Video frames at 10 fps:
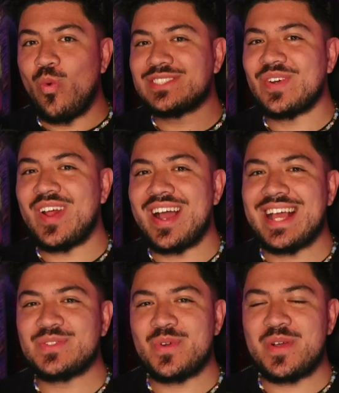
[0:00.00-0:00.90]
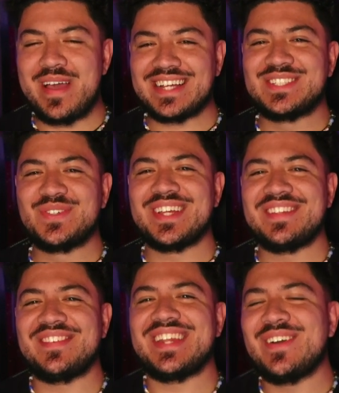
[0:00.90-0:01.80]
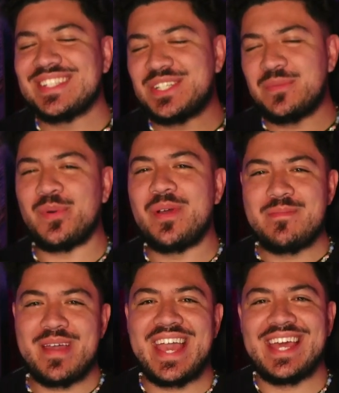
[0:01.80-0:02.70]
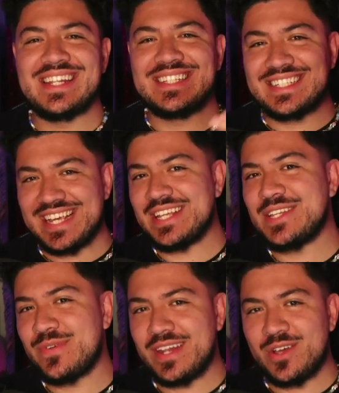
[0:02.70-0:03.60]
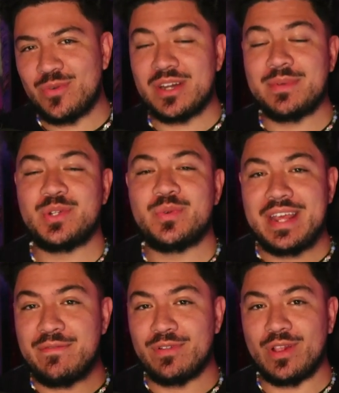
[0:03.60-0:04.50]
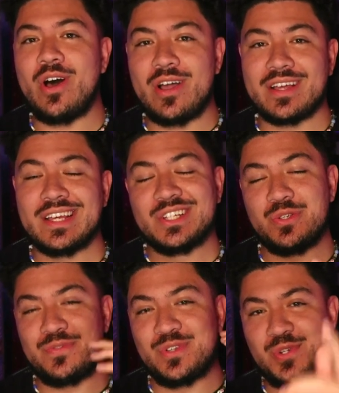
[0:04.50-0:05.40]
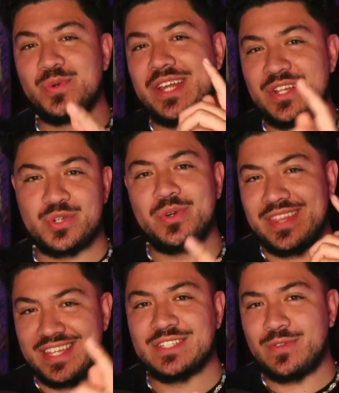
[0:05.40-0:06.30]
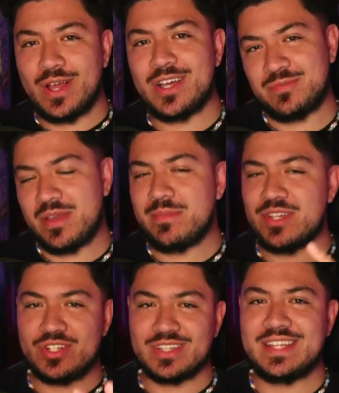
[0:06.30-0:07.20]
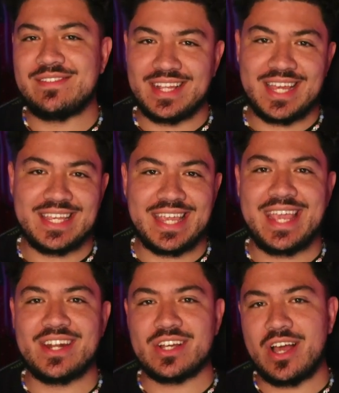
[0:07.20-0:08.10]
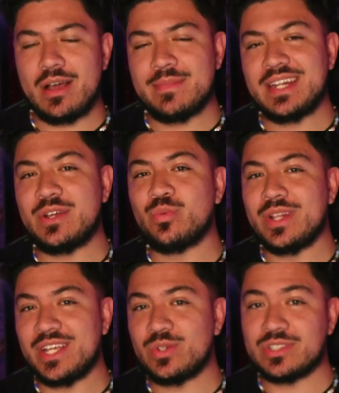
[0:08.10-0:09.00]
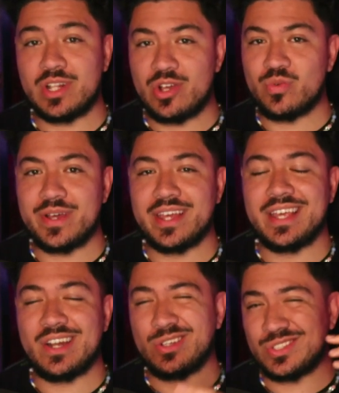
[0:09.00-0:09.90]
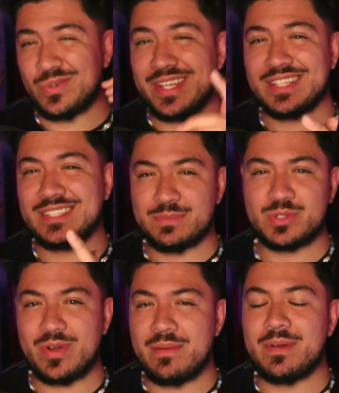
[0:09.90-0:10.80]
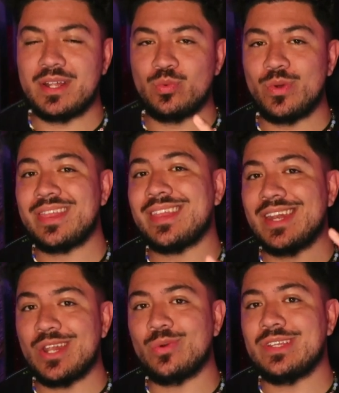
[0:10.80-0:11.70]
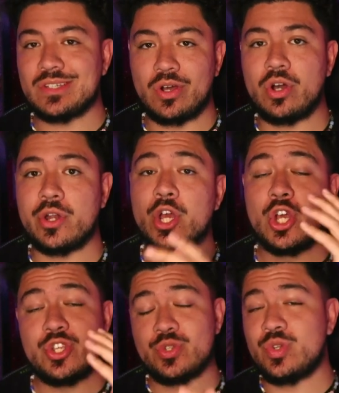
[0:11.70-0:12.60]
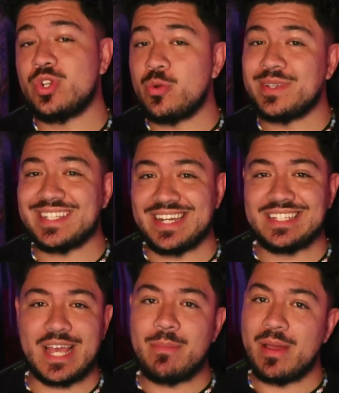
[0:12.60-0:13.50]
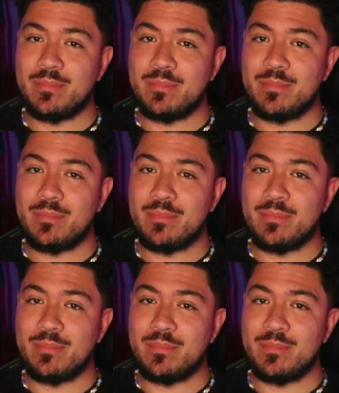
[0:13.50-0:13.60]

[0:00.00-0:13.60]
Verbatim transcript: What's going on, guys? Welcome back to another video. It's your boy Matt, and in today's video we're gonna be doing a vlog. So if you do enjoy these vlogs, man, make sure to leave a like and a comment. It really goes a long way. And also hit the subscribe button with noties on so you don't miss any time I